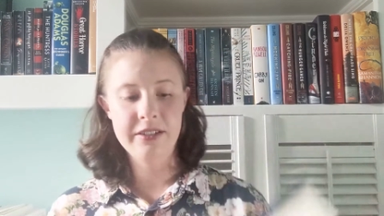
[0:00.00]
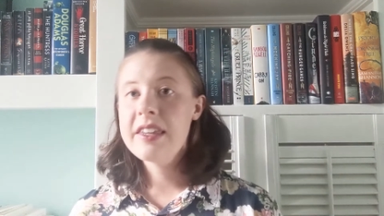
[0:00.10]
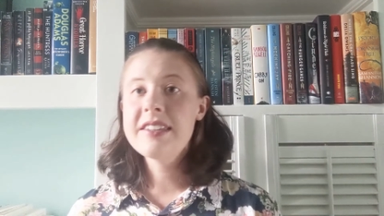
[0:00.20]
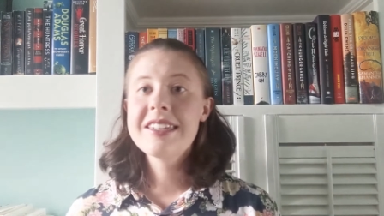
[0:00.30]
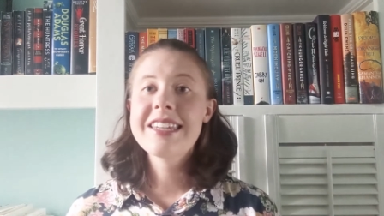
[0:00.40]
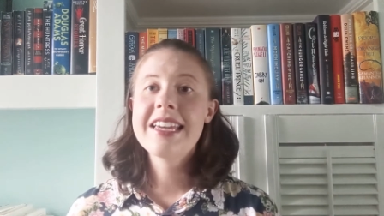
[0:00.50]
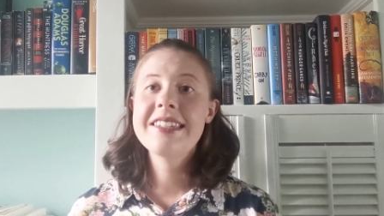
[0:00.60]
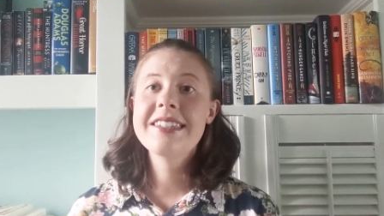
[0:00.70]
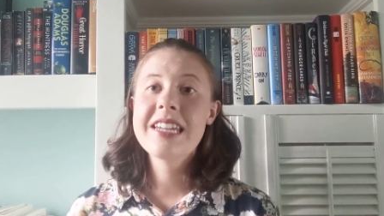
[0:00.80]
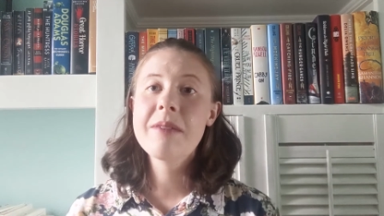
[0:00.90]
This is a
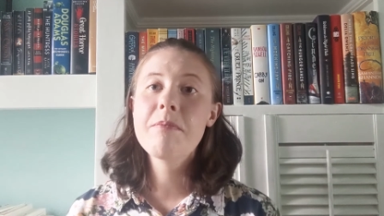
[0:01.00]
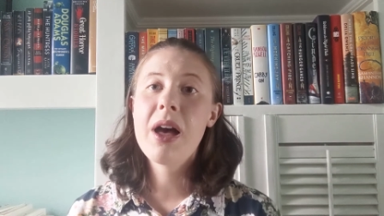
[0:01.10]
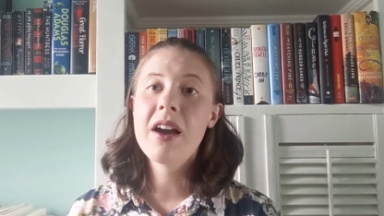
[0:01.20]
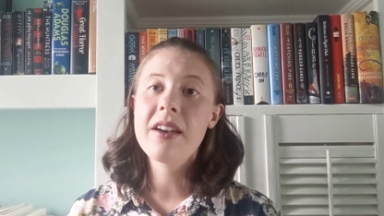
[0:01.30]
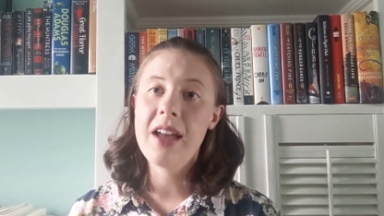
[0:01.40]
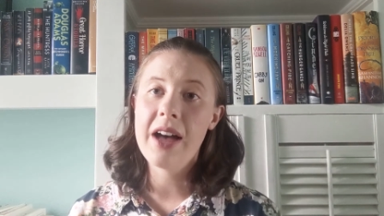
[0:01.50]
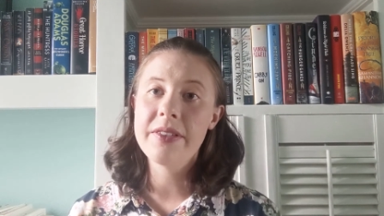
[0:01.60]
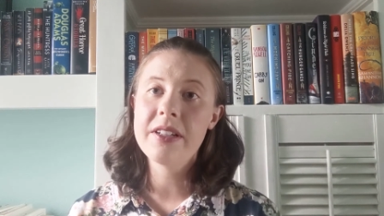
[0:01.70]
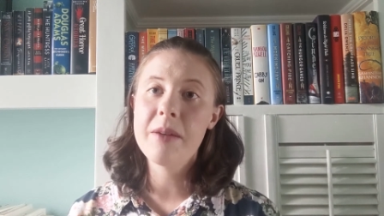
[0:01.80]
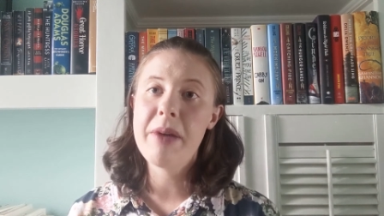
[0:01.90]
steampunk
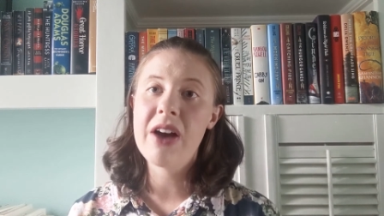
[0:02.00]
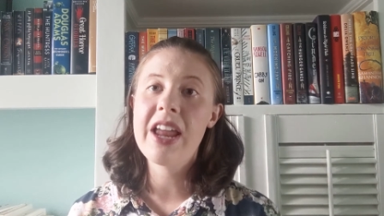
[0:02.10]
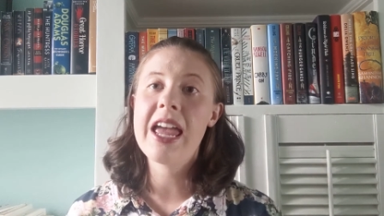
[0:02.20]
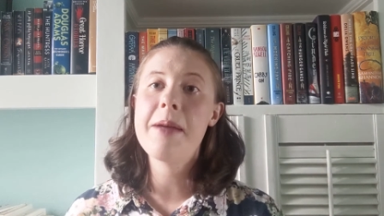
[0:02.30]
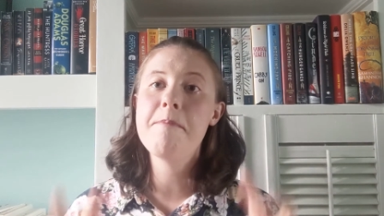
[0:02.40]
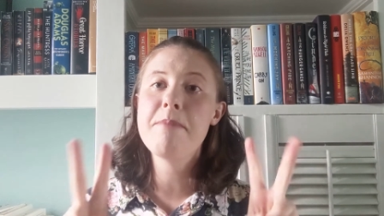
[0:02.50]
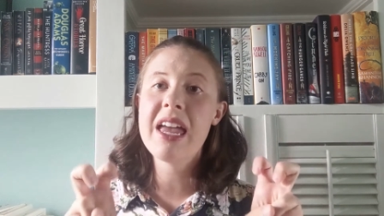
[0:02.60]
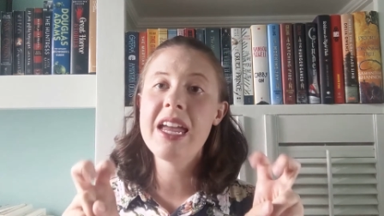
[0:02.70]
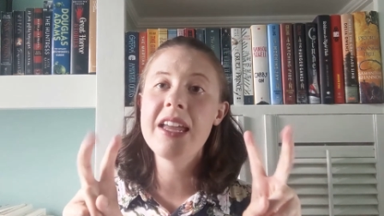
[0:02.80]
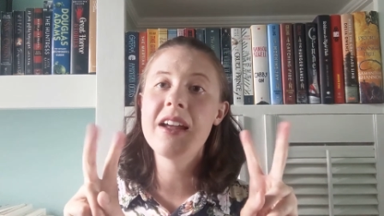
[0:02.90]
novel about a
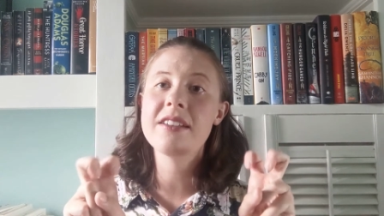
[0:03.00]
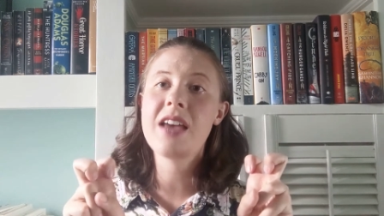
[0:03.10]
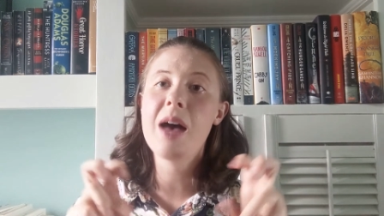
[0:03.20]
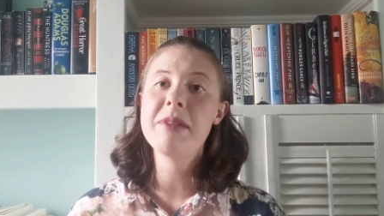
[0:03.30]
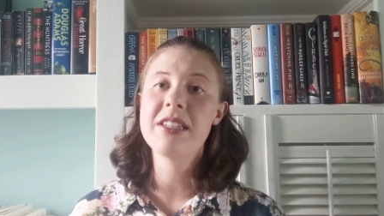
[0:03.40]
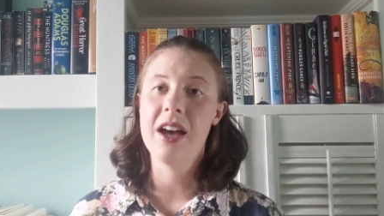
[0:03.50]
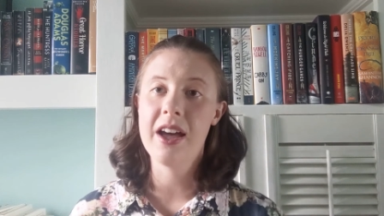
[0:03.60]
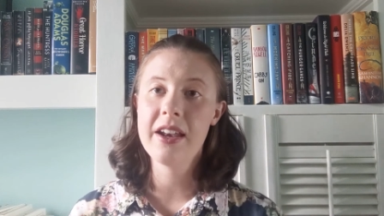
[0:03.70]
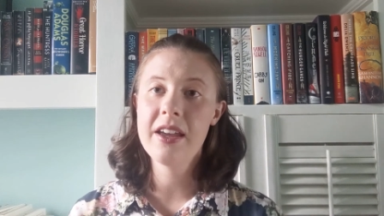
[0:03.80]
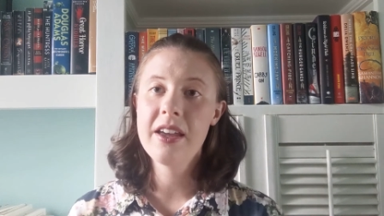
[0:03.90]
maid
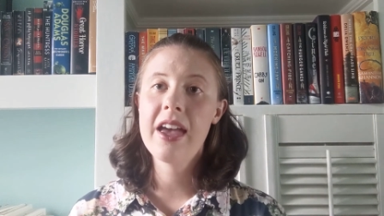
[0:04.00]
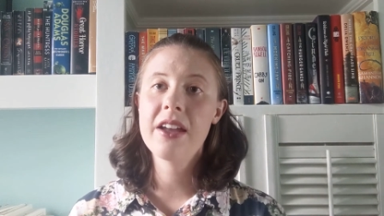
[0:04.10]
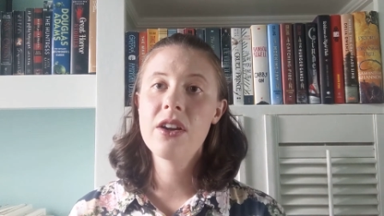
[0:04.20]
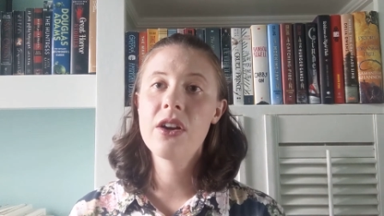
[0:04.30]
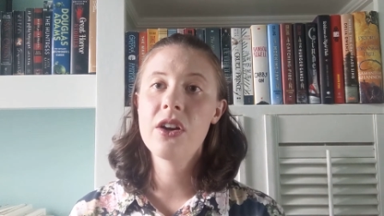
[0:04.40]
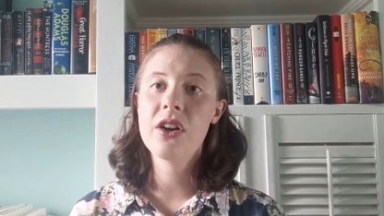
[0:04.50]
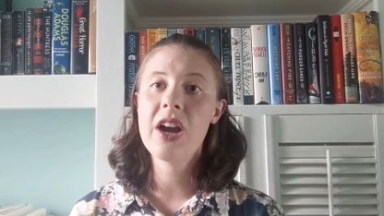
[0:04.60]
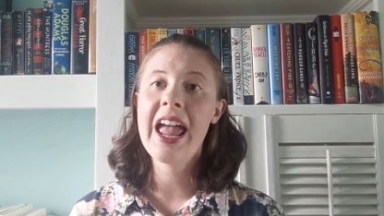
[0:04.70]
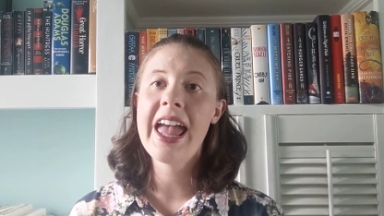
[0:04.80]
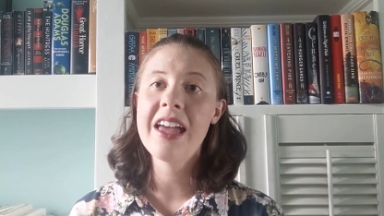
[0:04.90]
automaton and her
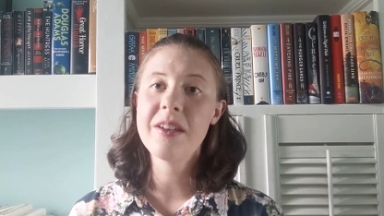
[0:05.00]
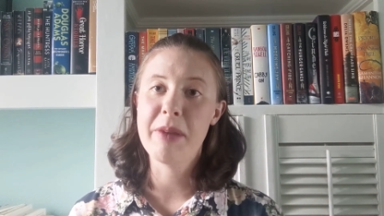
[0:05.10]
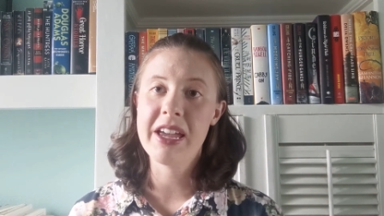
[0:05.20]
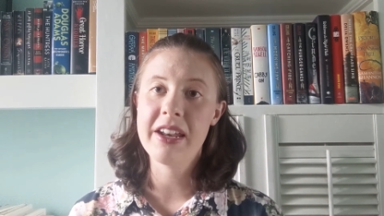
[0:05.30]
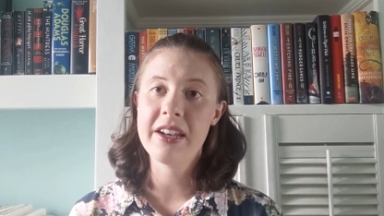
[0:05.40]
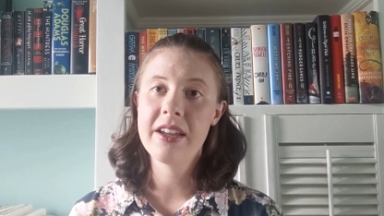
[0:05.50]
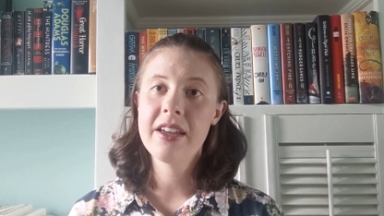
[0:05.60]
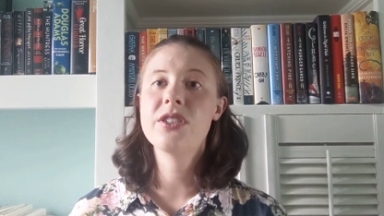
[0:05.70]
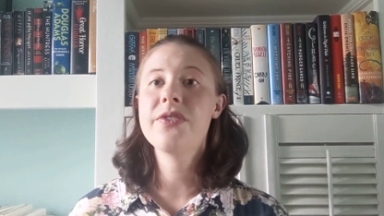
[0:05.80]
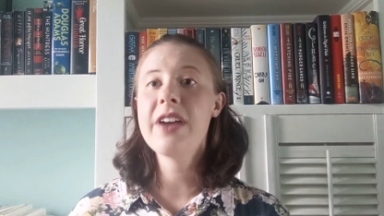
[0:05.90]
handmaiden.
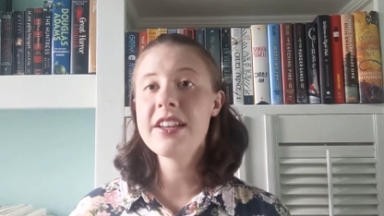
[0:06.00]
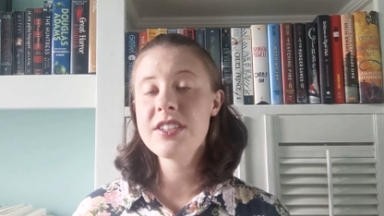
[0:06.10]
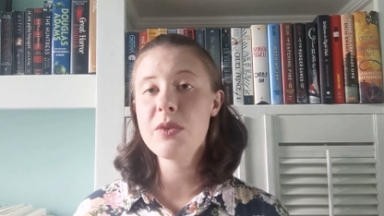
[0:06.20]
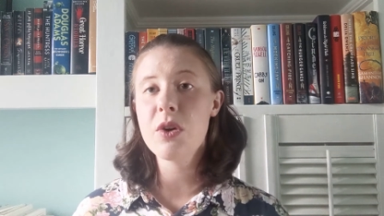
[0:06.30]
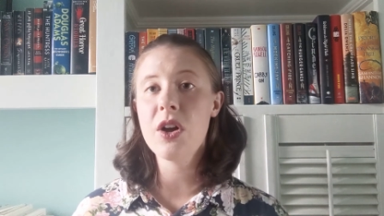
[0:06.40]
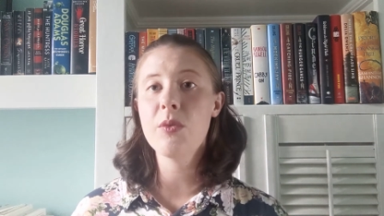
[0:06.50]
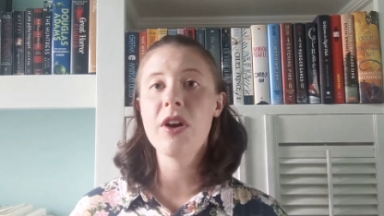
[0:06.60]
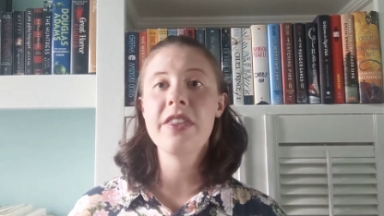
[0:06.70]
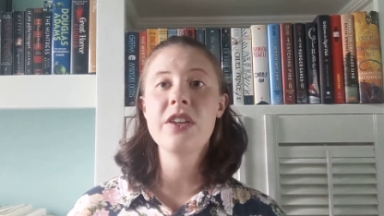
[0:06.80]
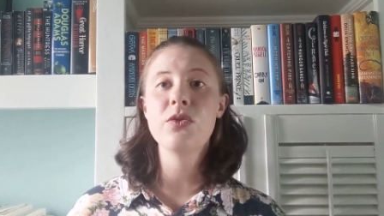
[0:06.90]
So it's a fantasy world
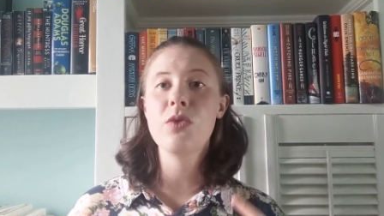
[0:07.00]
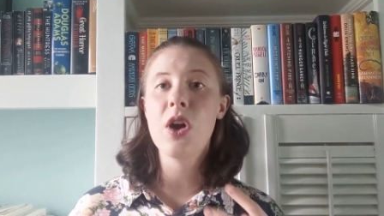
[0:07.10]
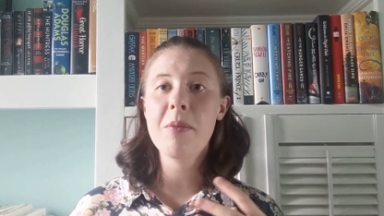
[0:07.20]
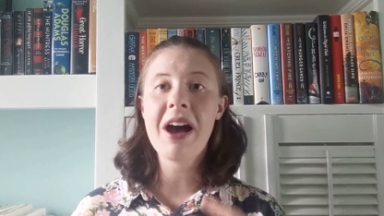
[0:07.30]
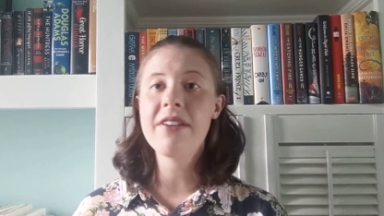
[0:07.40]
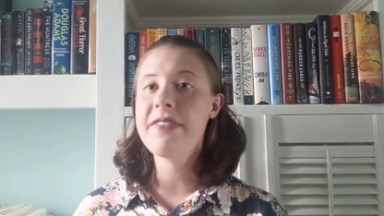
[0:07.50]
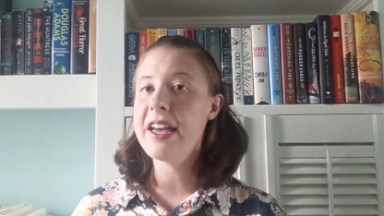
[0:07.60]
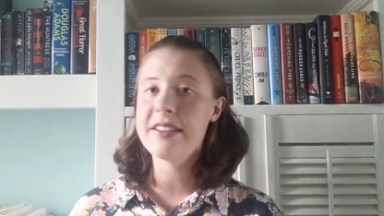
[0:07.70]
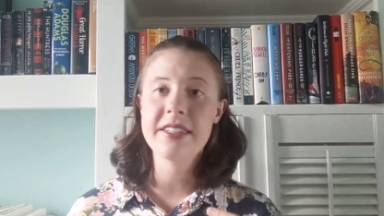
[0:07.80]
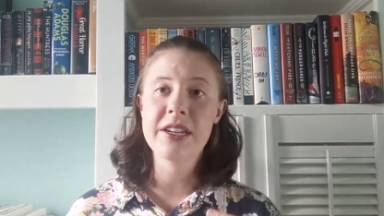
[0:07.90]
where these robot
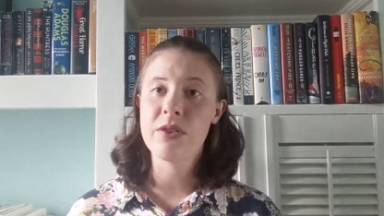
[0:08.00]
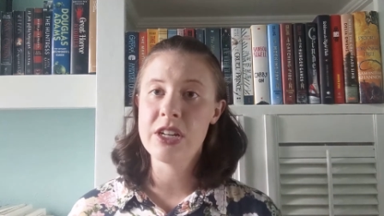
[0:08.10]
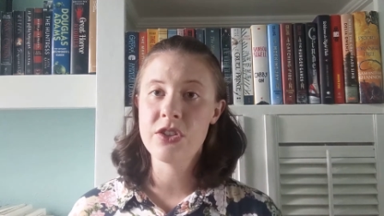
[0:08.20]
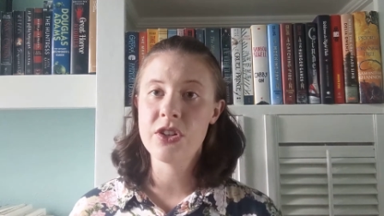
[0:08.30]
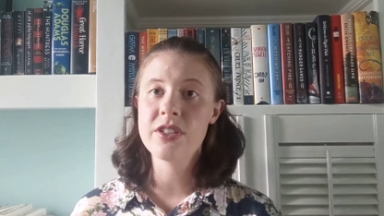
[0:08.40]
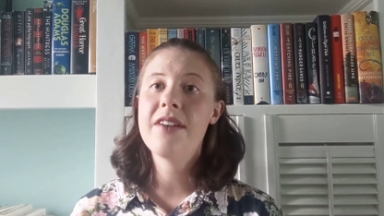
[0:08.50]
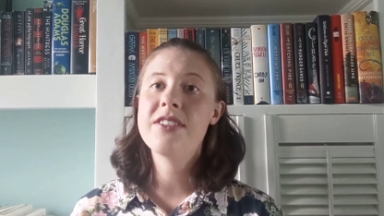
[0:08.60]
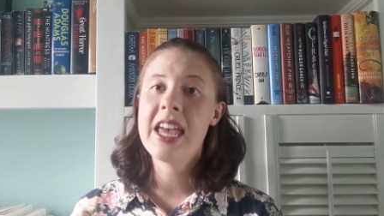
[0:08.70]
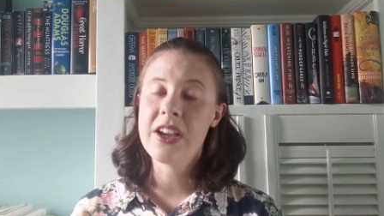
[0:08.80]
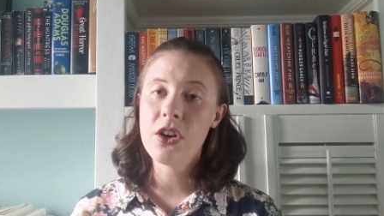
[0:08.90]
fantasy creatures have
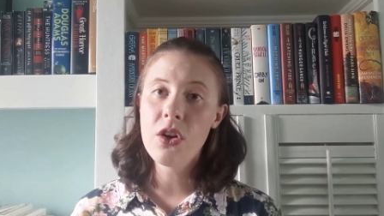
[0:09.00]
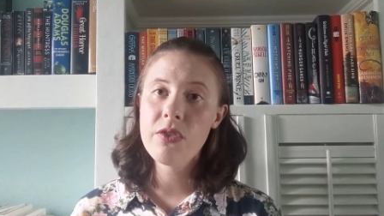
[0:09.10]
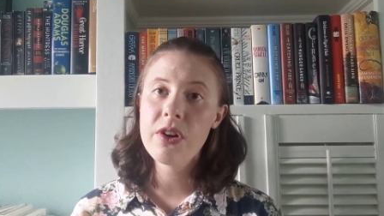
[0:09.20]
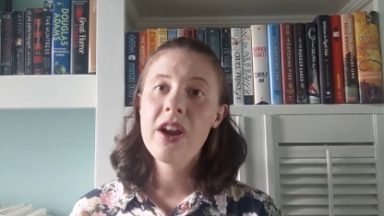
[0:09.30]
taken over